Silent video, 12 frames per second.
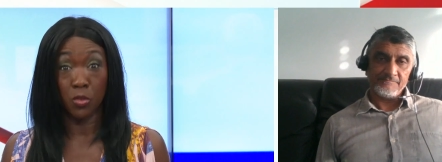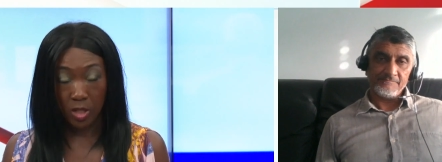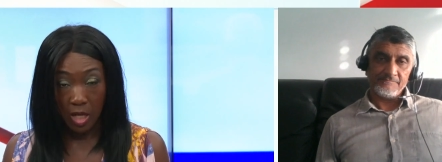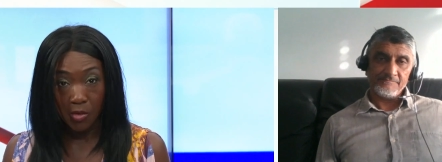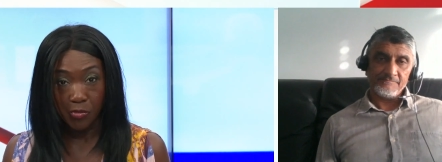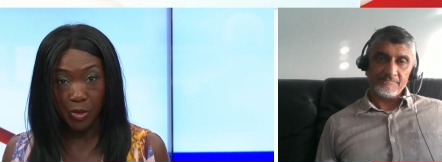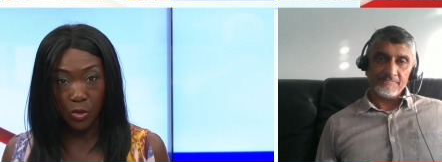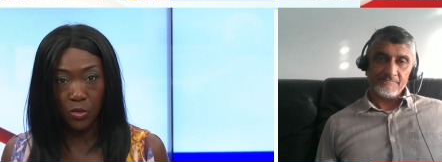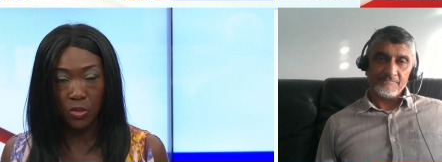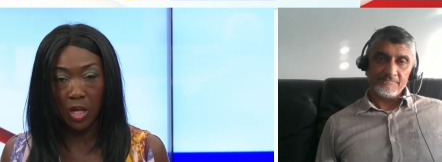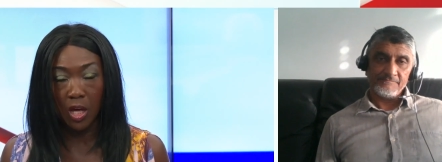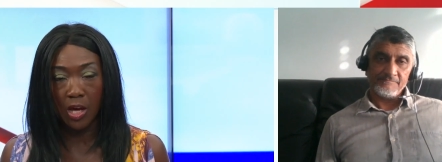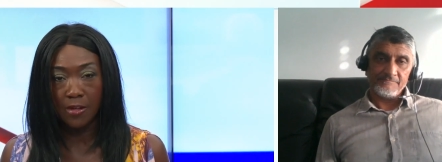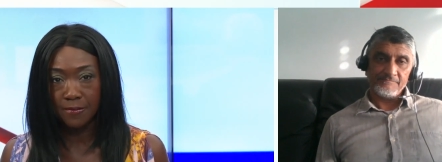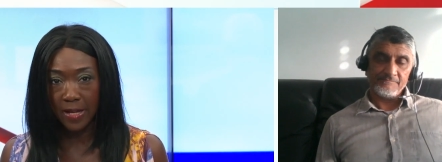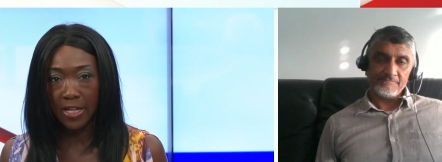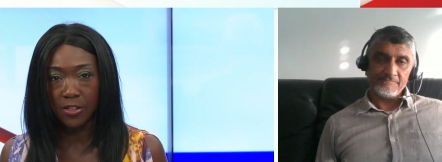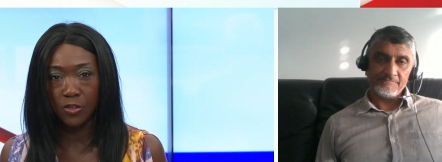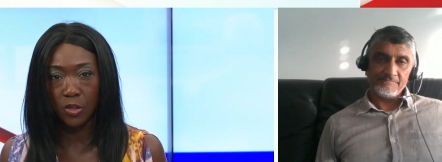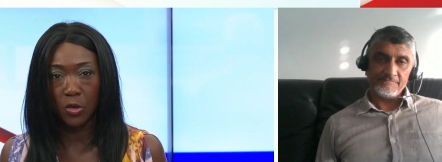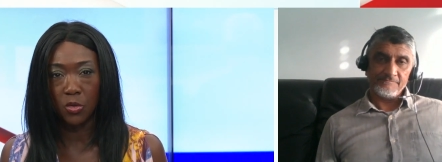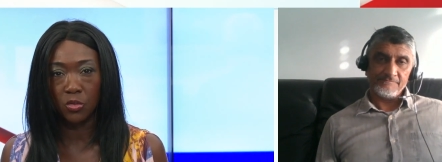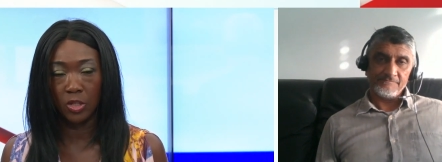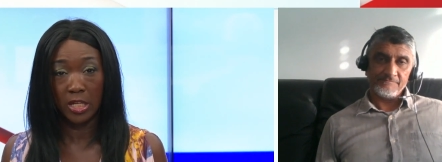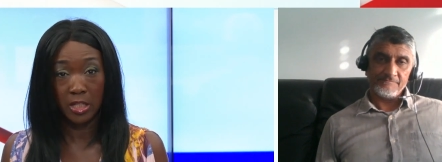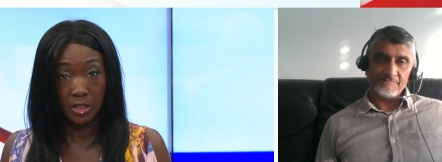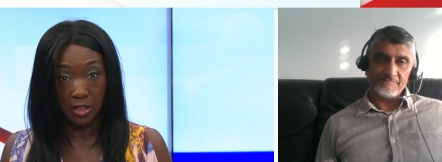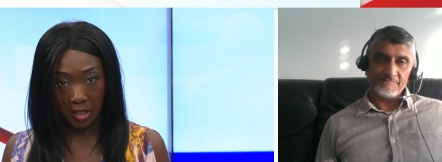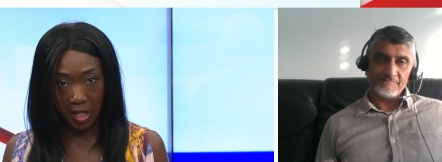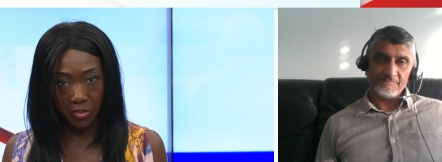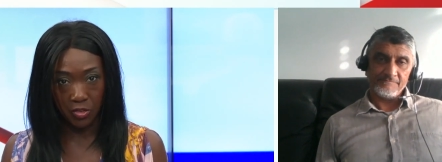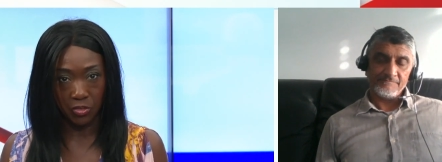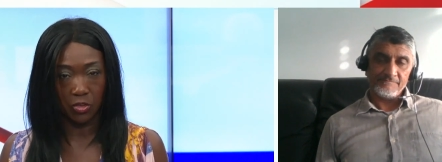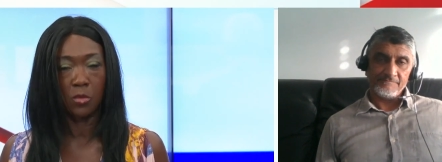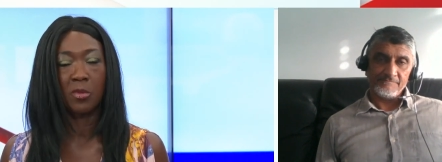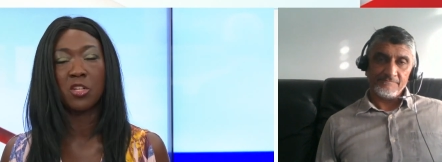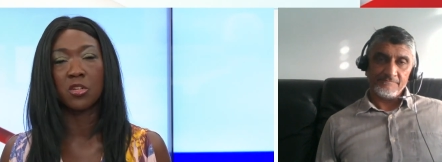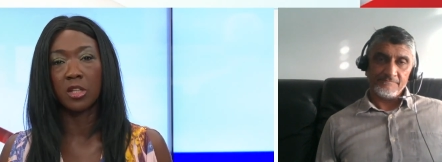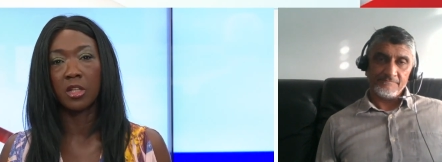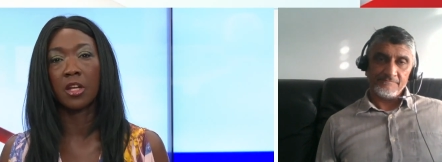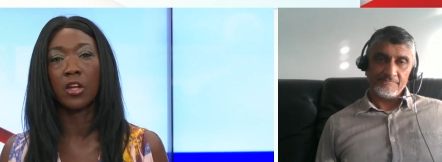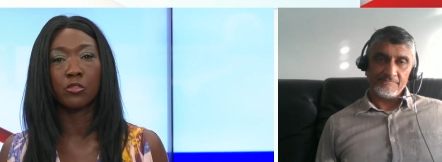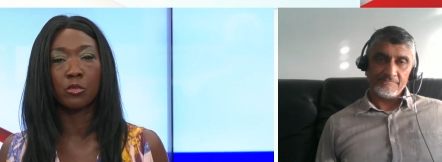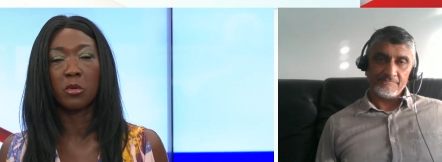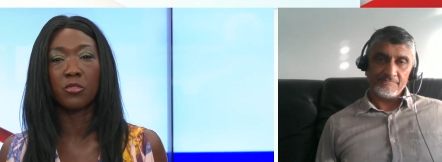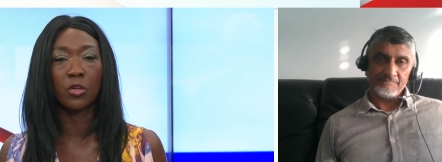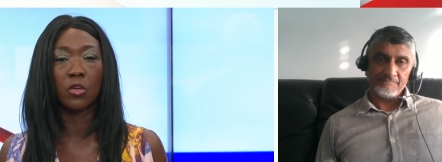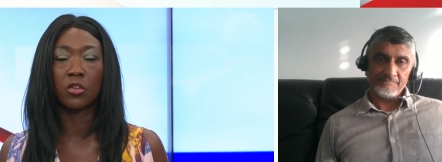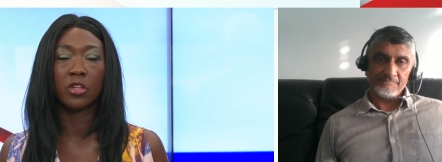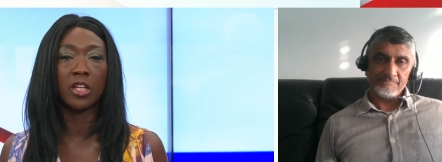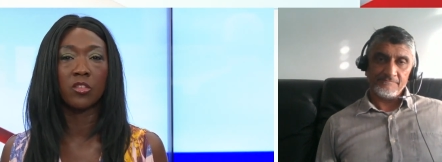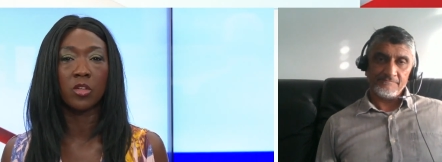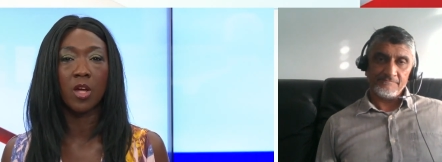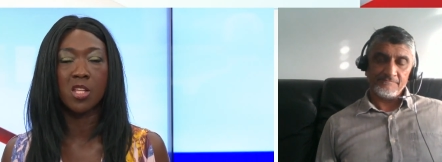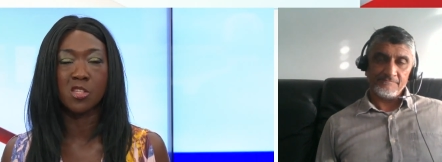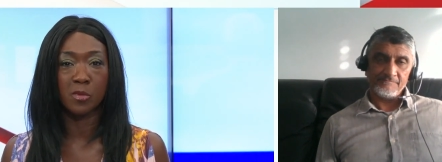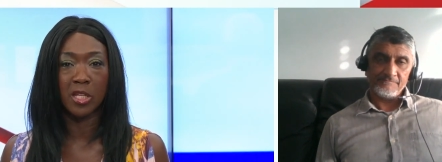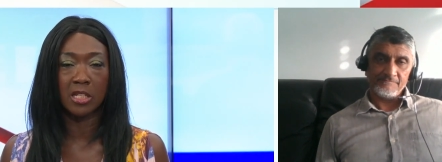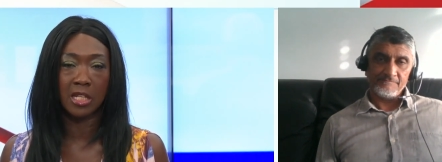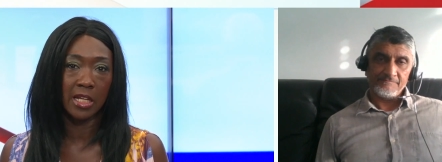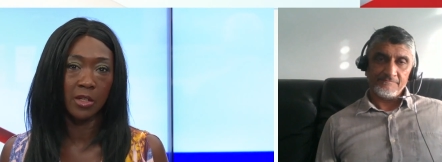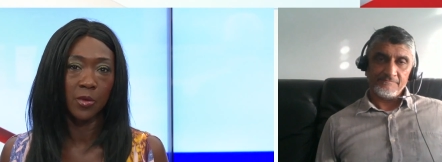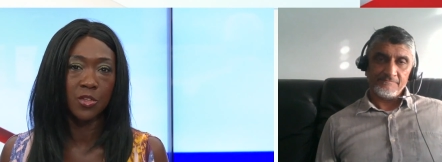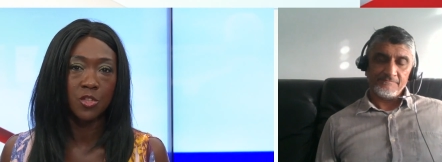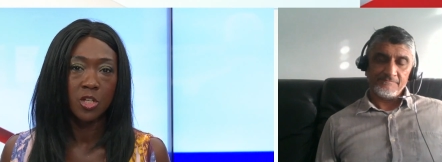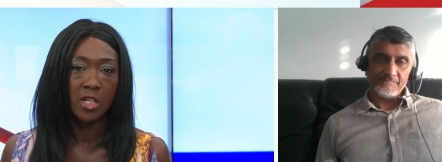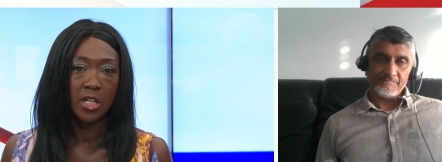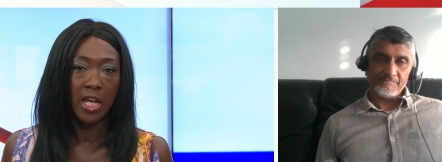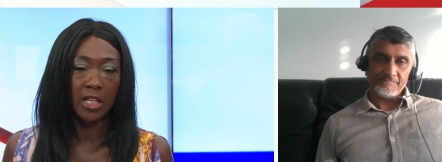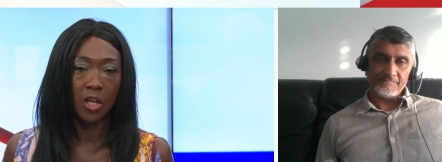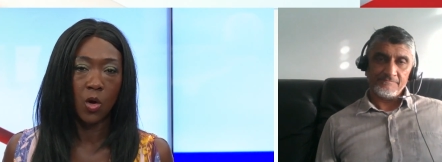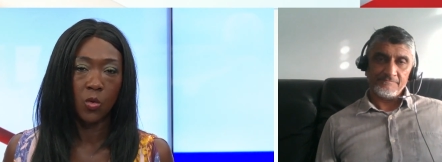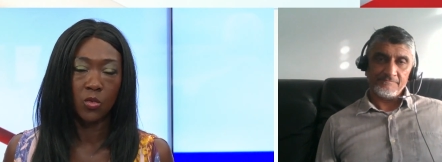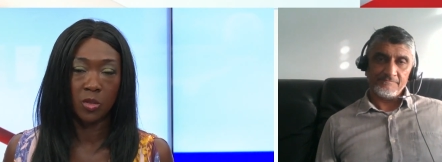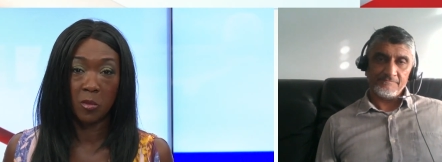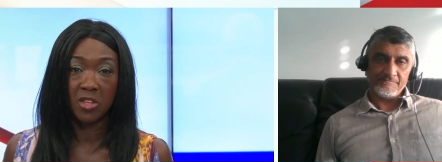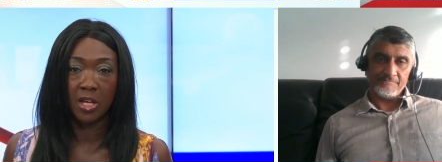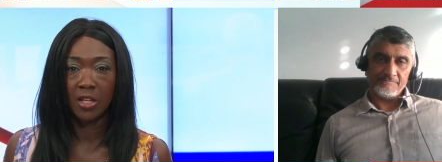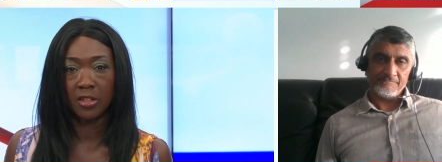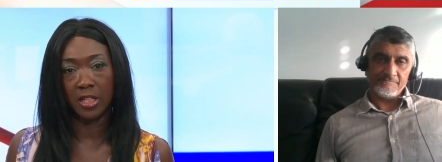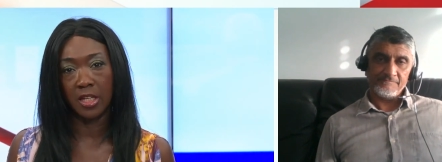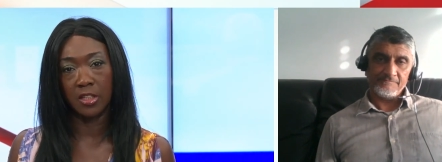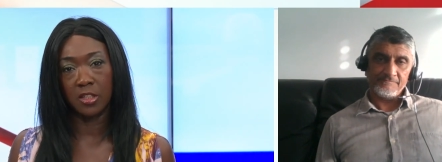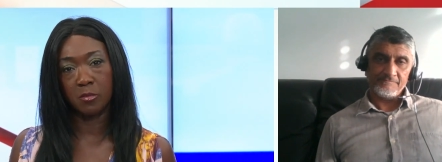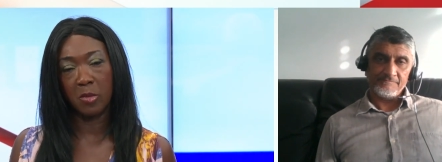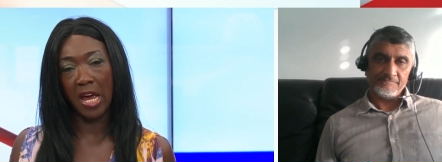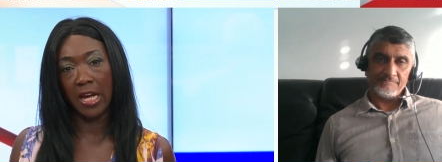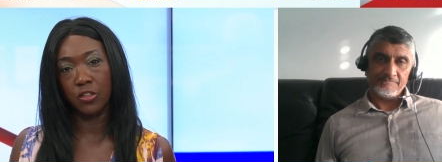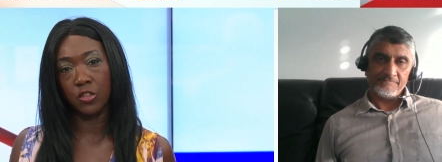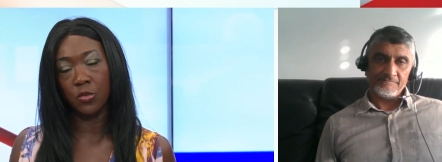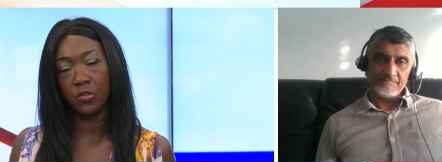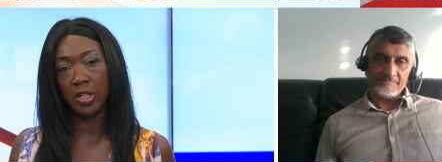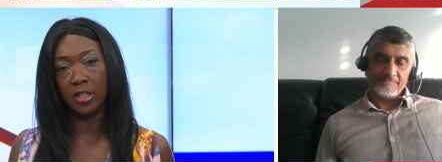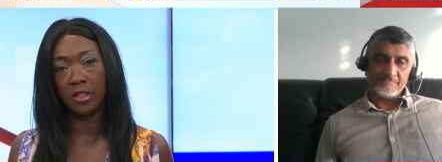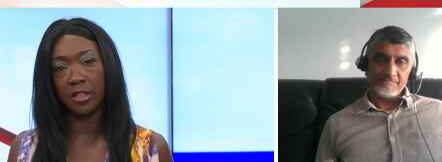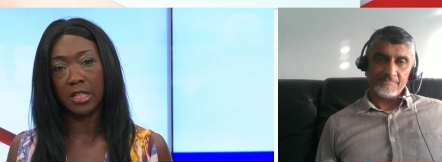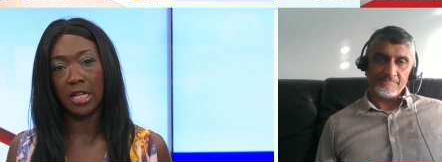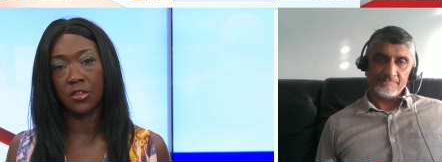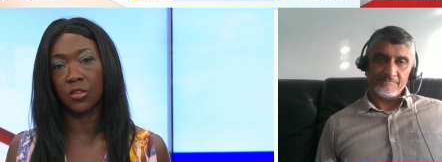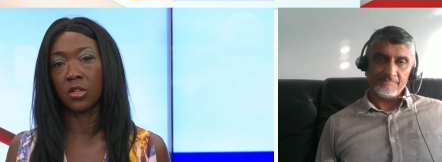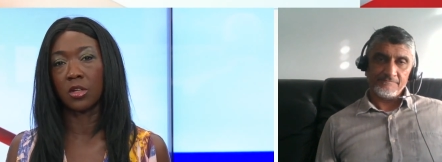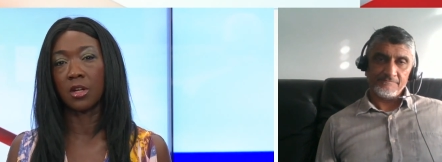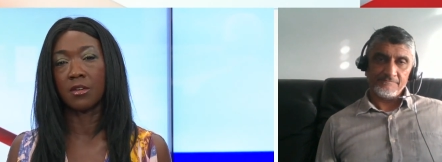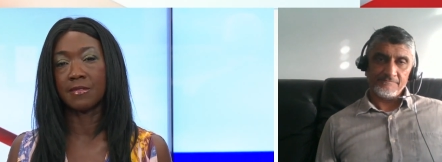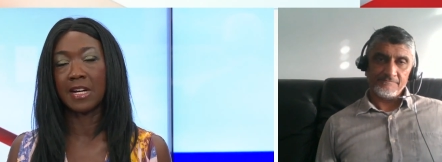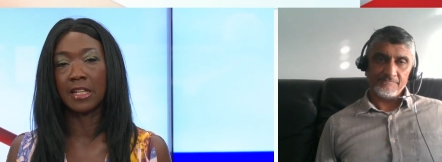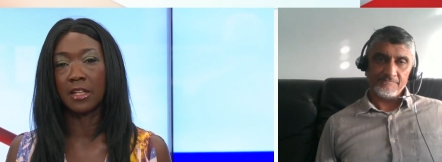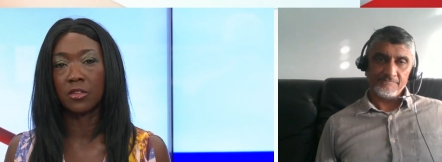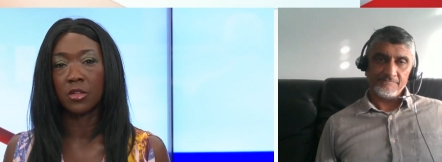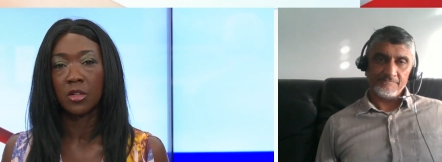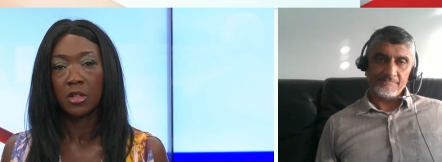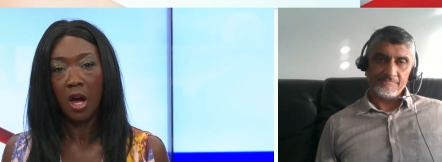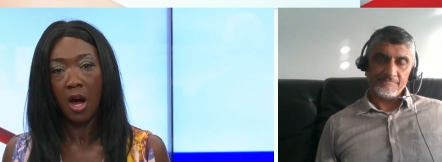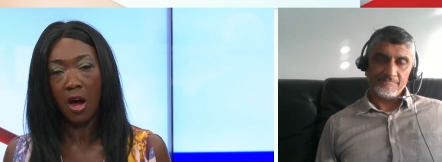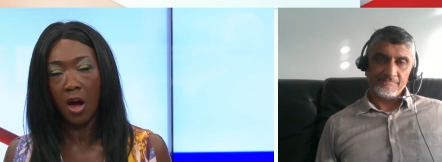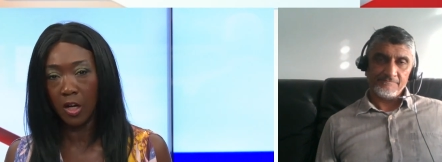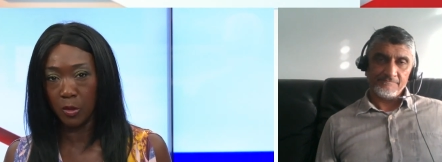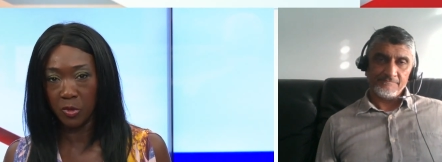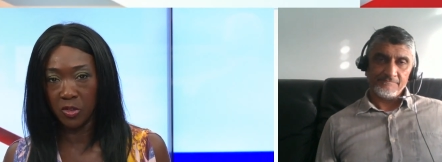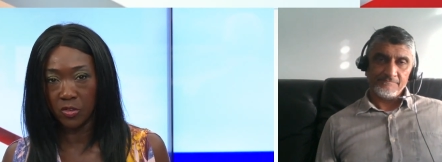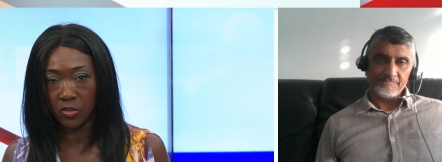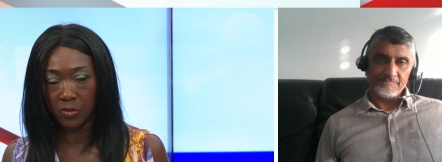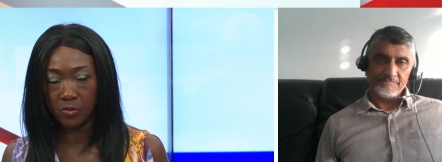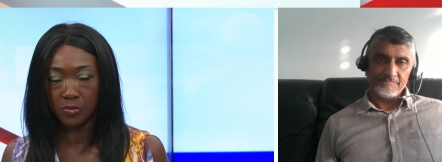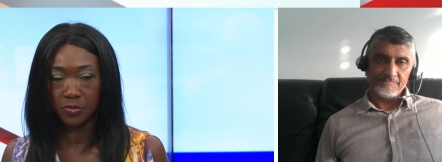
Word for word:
Speaker 1: are enough, it could uh, affect those in the classes. So, imagine in the classroom, if a lot of the kids can't speak the language, it'll hold some of the other kids back. Do you think that that's a, a valid argument?